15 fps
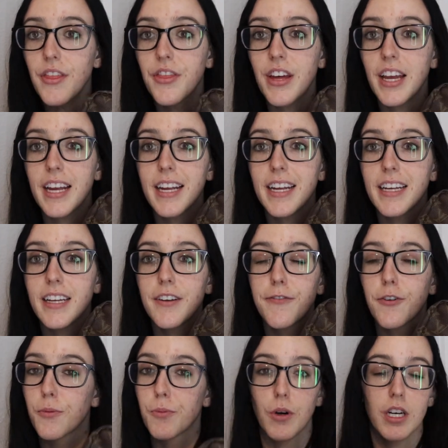they,
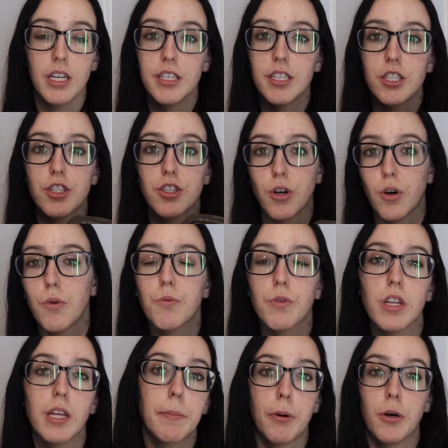for one, don't
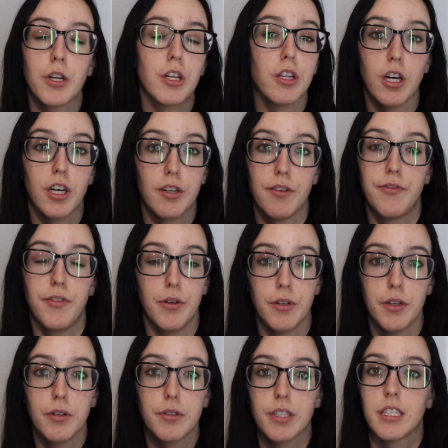really put a lot of
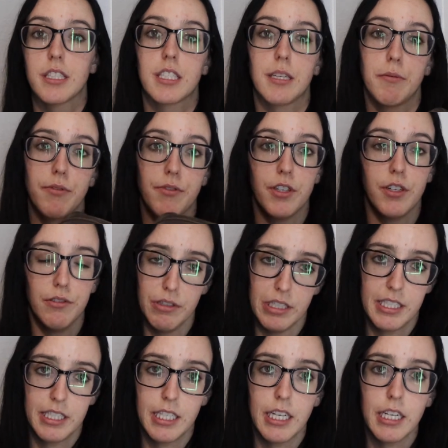photos on some of their
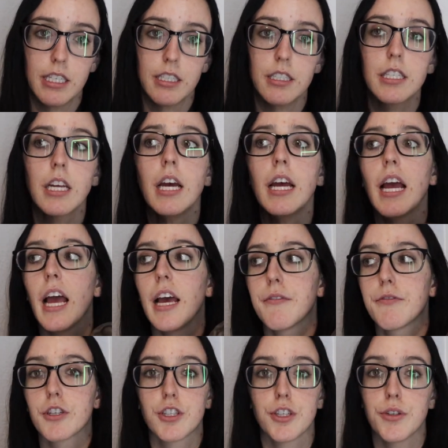listings, and
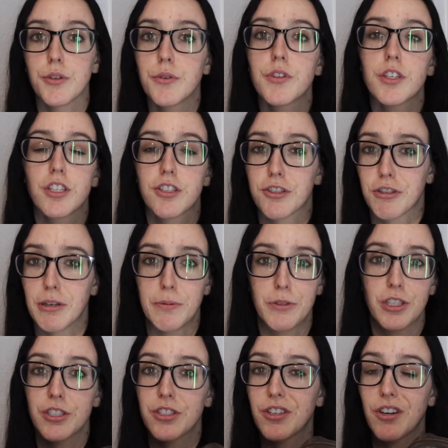for two, the
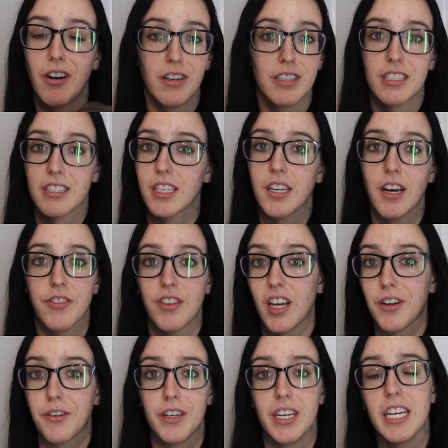descriptions are honestly not
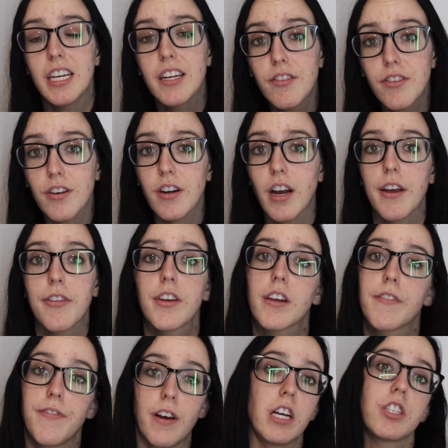that great either. I
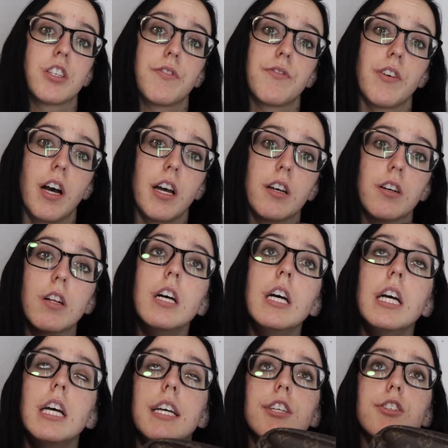think Fashion File
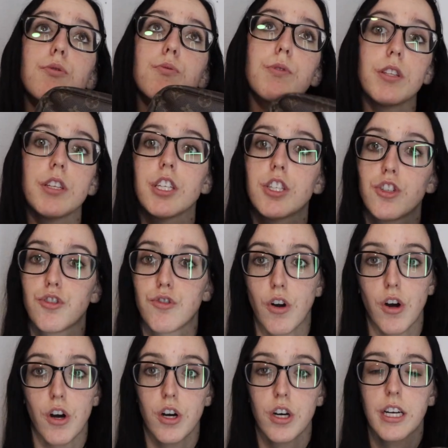is really
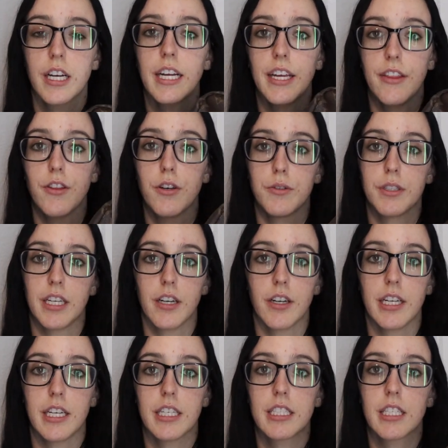strong in those
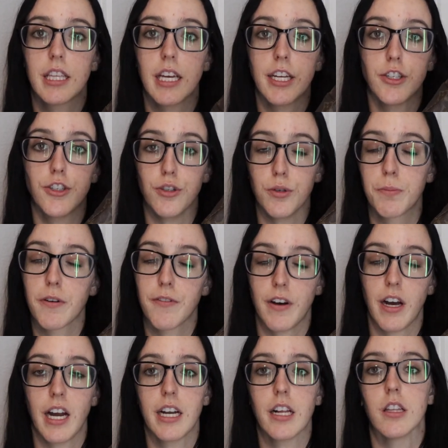areas. They do
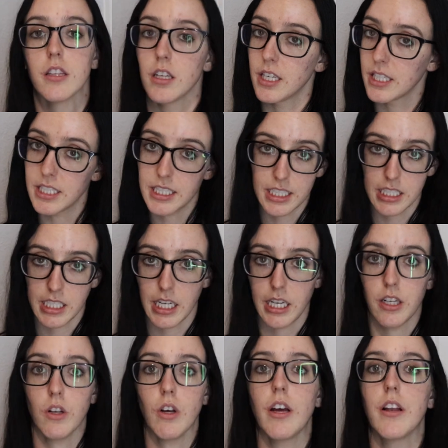provide a lot of
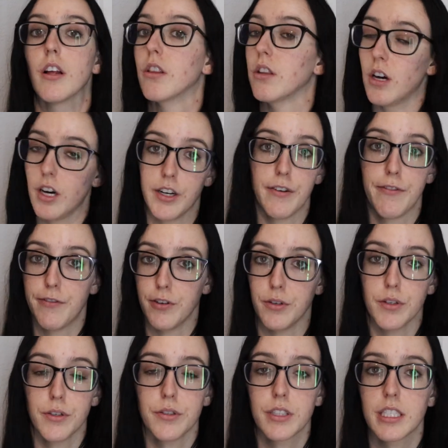detail and a lot of
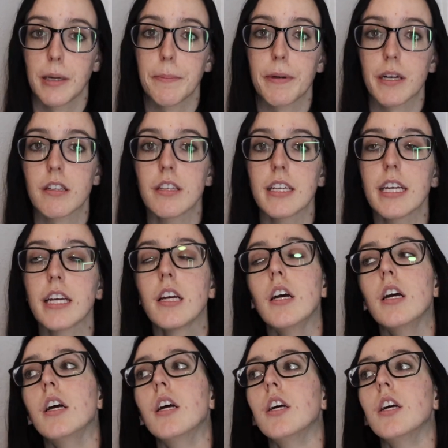photos typically.